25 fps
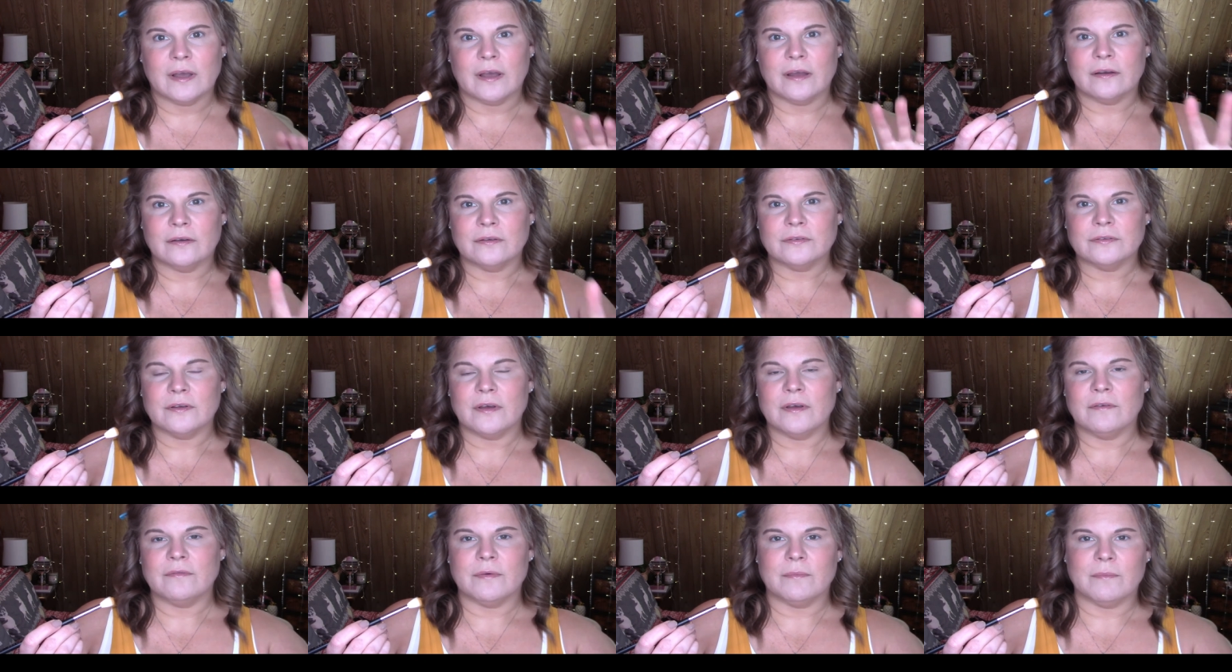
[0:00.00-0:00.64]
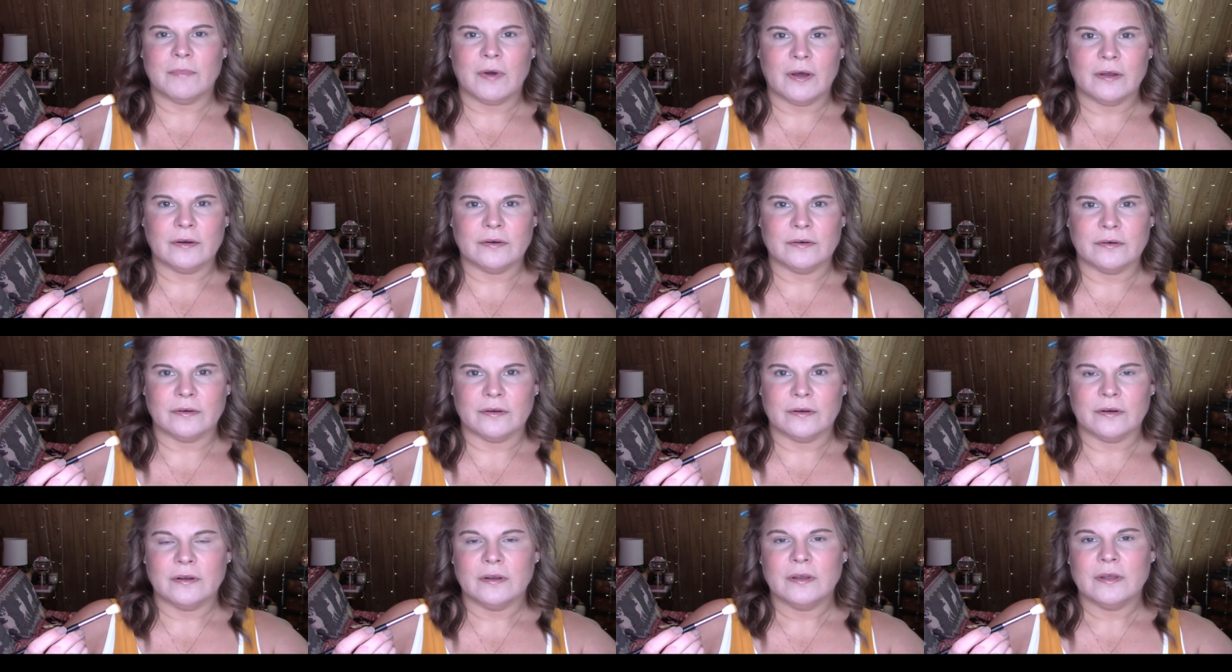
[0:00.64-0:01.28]
I also have a
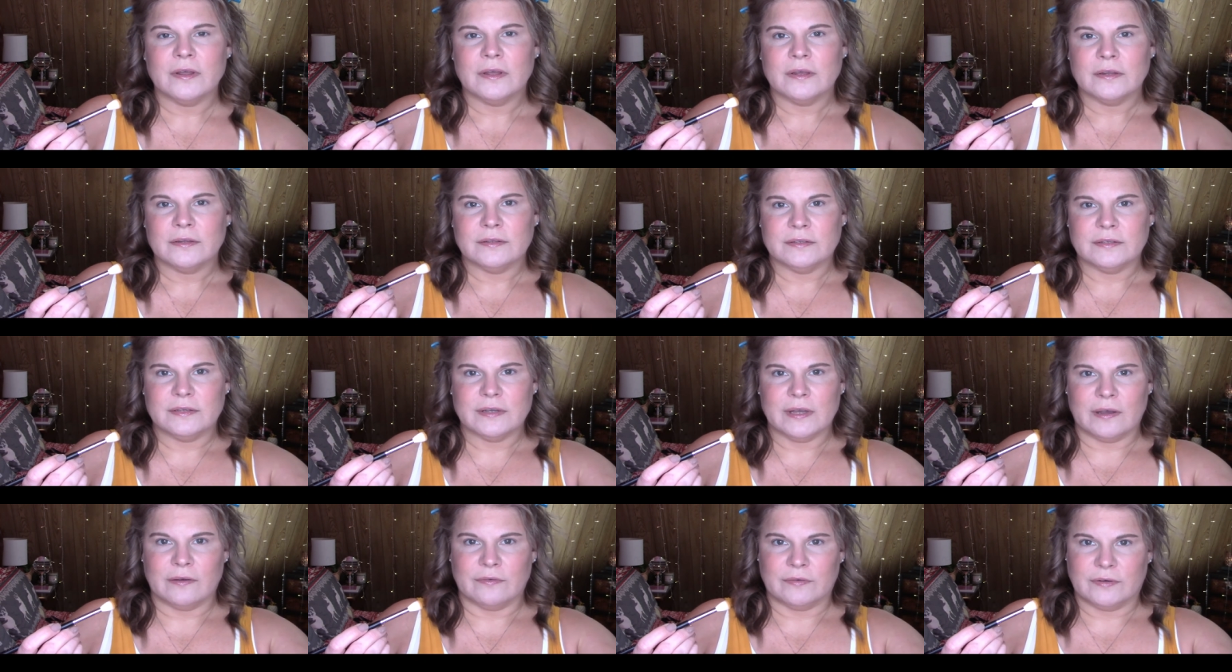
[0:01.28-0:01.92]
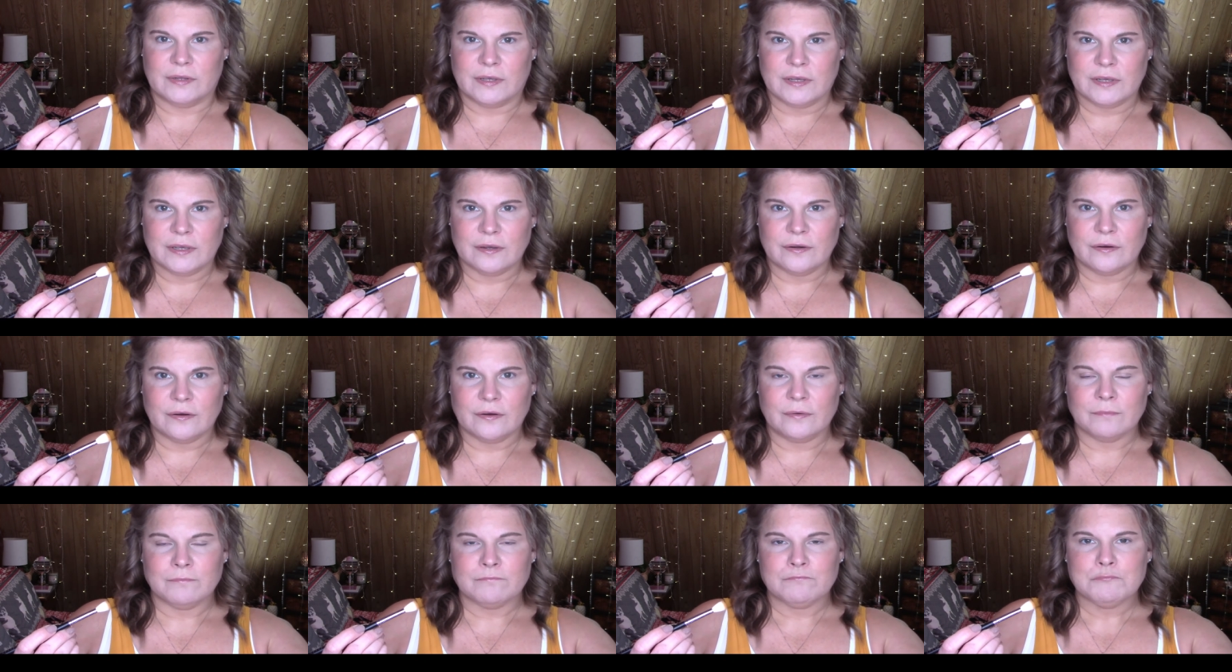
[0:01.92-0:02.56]
monitor down
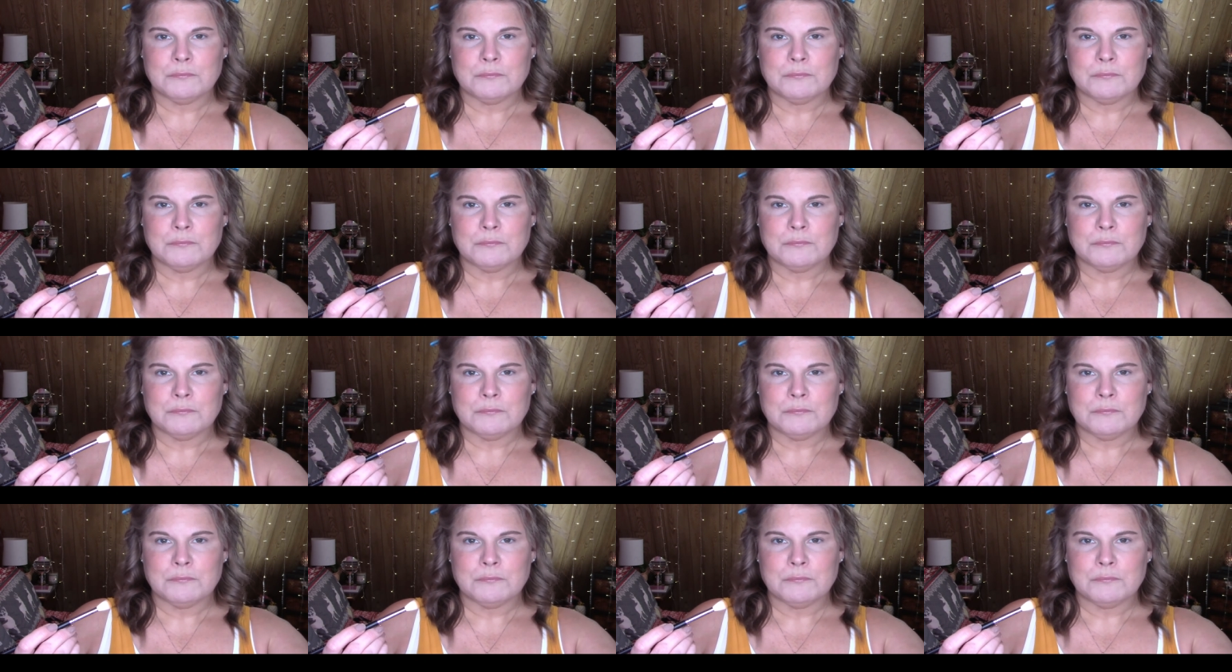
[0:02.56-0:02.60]
here.